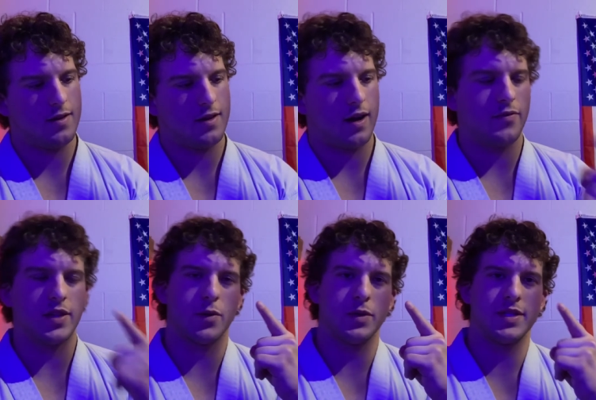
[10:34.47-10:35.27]
I feel
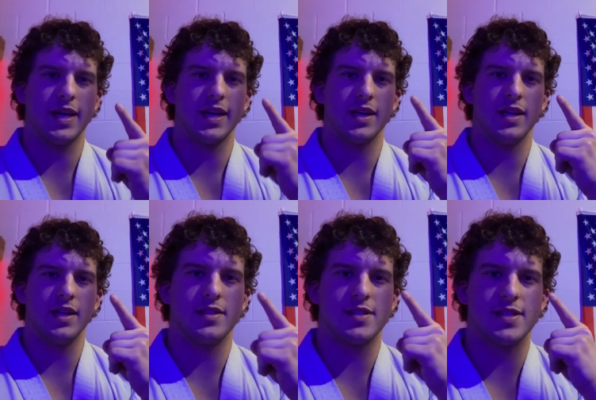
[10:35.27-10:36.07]
like it would take an
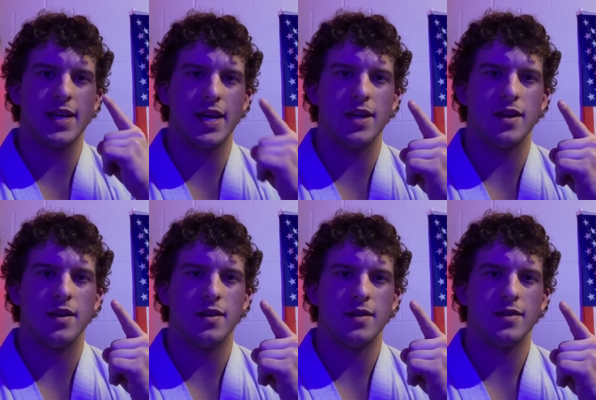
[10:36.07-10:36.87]
insane
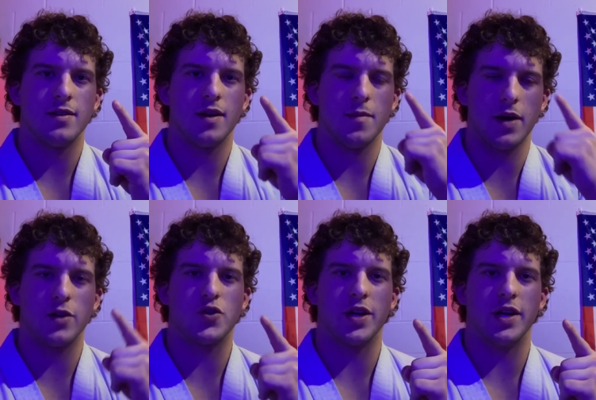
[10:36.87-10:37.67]
amount
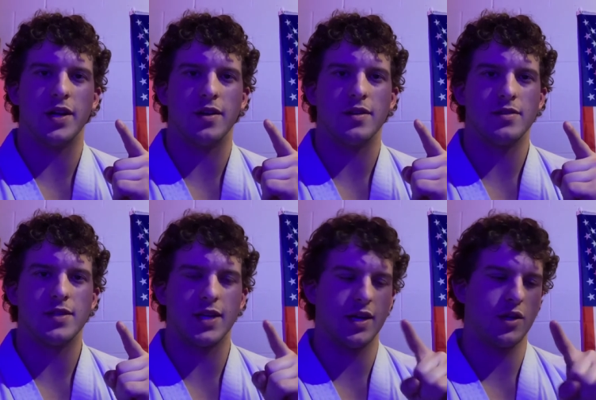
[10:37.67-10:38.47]
of training
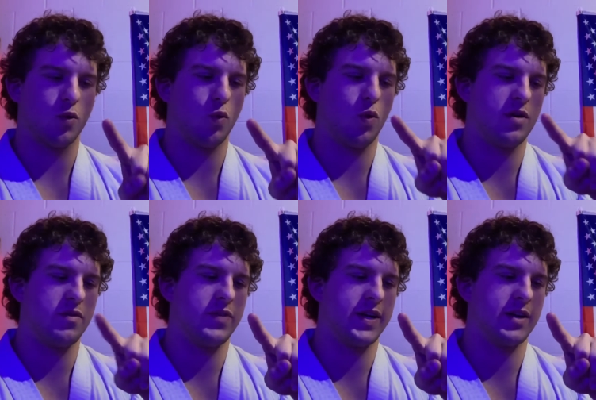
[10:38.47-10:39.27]
to get your one
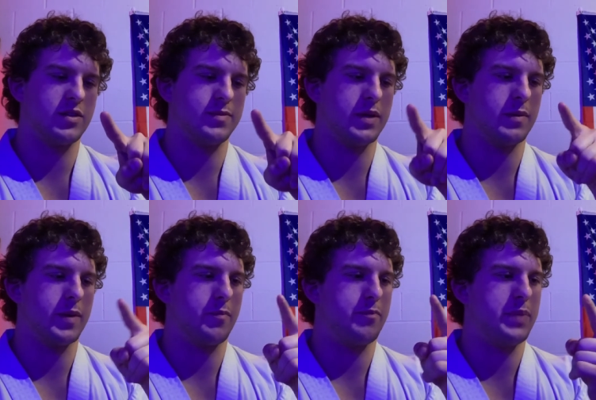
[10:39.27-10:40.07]
finger to be able
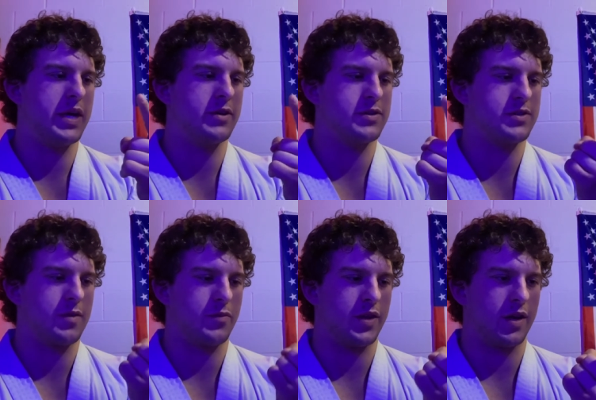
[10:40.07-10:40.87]
to pierce
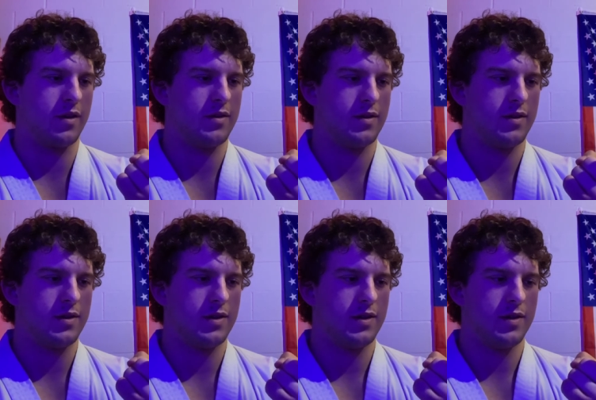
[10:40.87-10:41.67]
something.
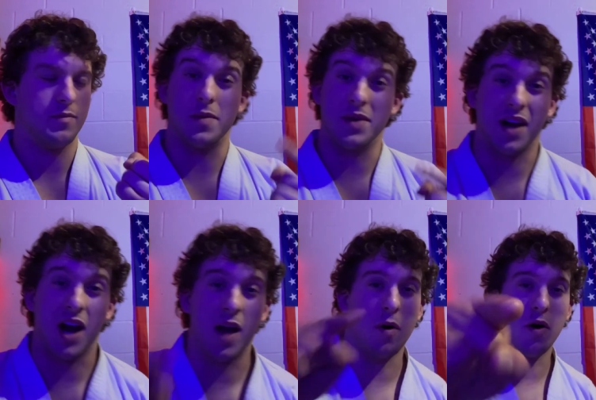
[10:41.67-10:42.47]
Maybe an
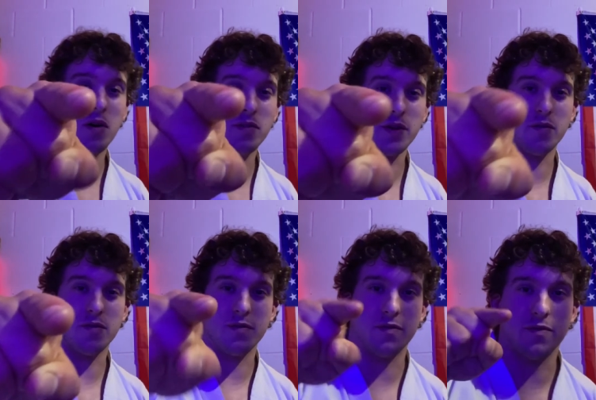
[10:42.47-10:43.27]
eyeball if you're
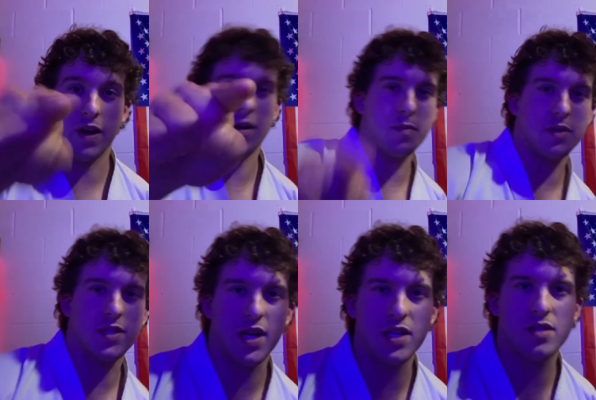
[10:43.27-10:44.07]
very
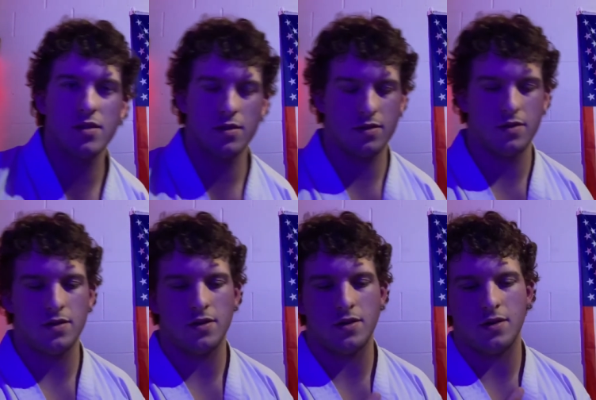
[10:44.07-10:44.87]
precise.
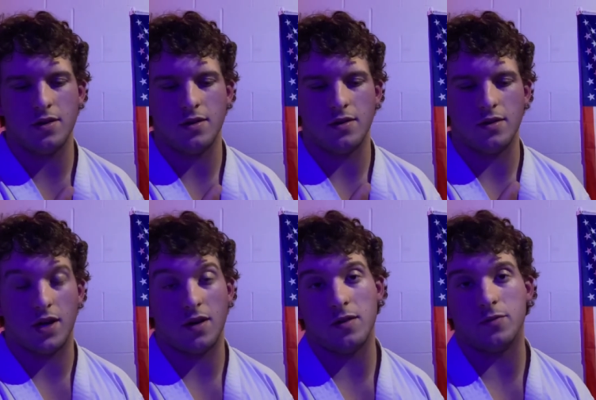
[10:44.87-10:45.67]
I
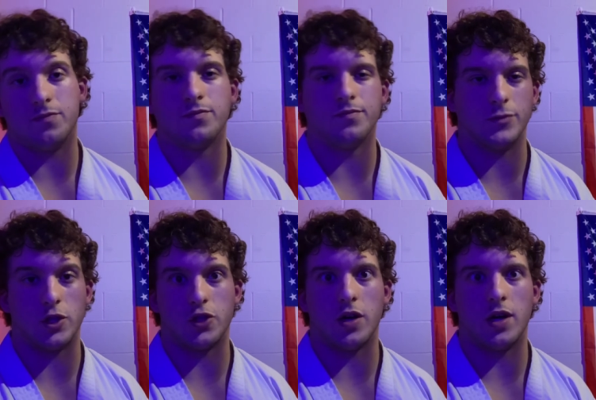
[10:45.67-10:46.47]
don't know.
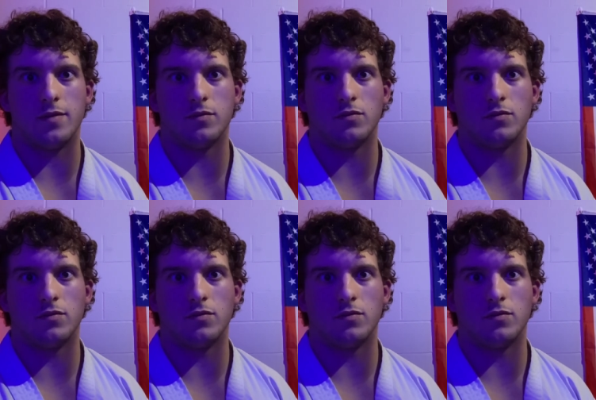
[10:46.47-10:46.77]
Let's try it.